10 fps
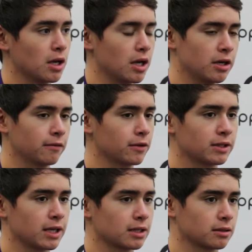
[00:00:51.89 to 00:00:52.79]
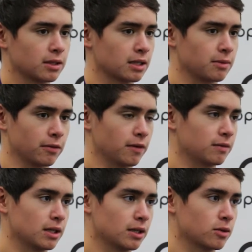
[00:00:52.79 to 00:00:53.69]
Interview take, takes about
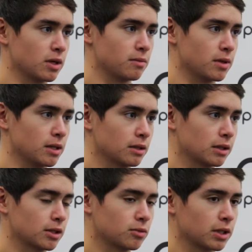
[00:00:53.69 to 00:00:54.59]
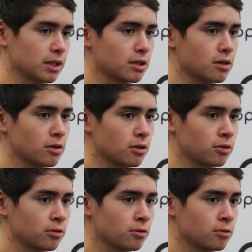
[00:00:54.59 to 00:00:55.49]
15 to 20 minutes. They just want to get to know
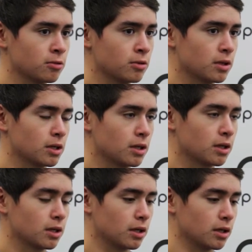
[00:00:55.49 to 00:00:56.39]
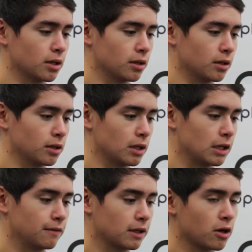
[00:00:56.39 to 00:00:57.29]
you. And, uh, and
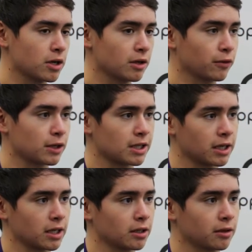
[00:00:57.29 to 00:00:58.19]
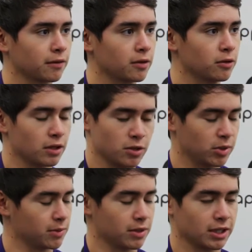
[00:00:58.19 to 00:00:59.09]
if they call you in for a second interview, then you
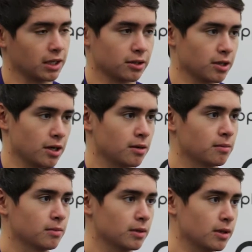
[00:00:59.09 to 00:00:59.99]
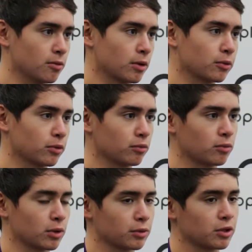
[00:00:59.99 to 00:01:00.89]
pretty much got the job. They'll work with,
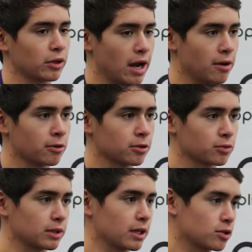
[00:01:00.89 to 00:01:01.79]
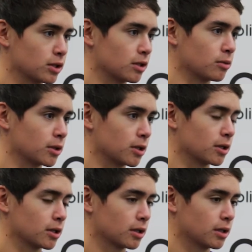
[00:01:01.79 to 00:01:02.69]
work with your hours, what days you can
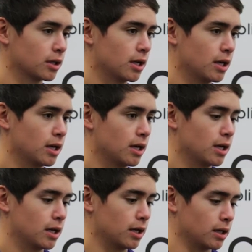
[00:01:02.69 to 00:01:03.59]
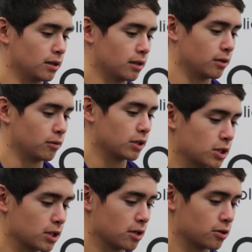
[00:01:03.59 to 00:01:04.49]
work. And then
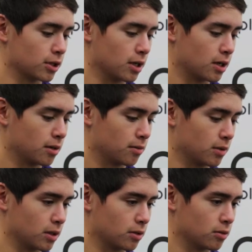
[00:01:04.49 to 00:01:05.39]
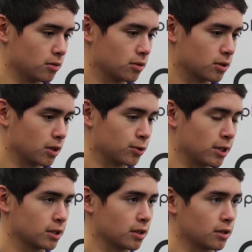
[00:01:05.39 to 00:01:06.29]
you get your job and you, you start
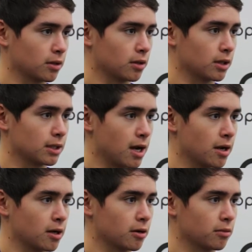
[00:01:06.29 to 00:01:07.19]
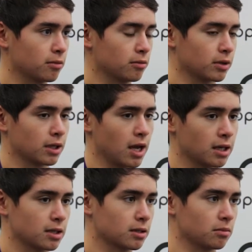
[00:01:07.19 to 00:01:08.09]
dressing in the attire with
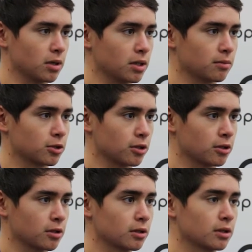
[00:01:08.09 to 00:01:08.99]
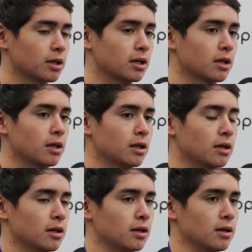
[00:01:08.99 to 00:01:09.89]
khakis and button up shirt,
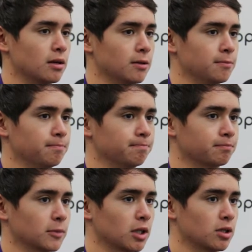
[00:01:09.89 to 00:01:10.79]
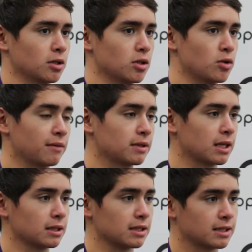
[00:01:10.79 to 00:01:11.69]
um, you have to
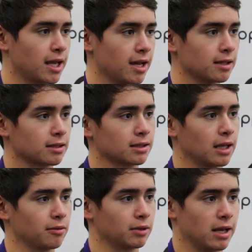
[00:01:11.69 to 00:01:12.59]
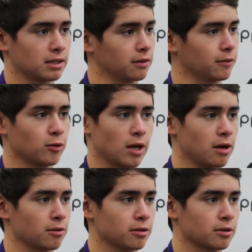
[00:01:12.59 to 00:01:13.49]
take these tests that would last a few
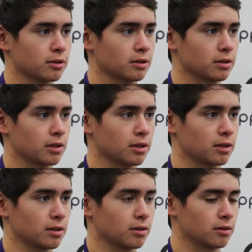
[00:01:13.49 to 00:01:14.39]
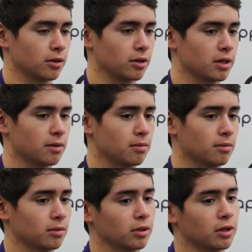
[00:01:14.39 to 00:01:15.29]
hours, uh,
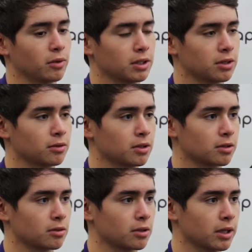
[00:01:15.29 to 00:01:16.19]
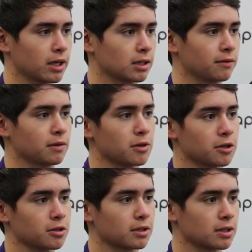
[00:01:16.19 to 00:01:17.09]
learning learning what to do in the store in case of
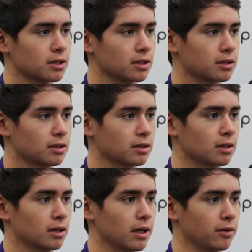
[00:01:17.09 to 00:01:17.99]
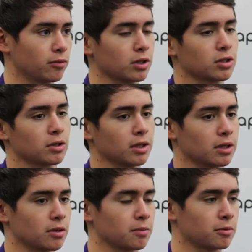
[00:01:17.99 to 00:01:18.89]
emergencies, and once you get
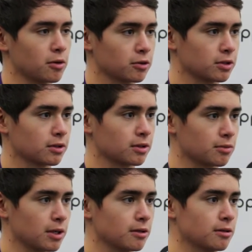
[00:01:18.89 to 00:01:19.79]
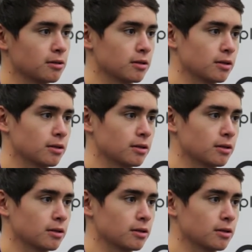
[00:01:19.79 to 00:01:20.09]
your promotions as well.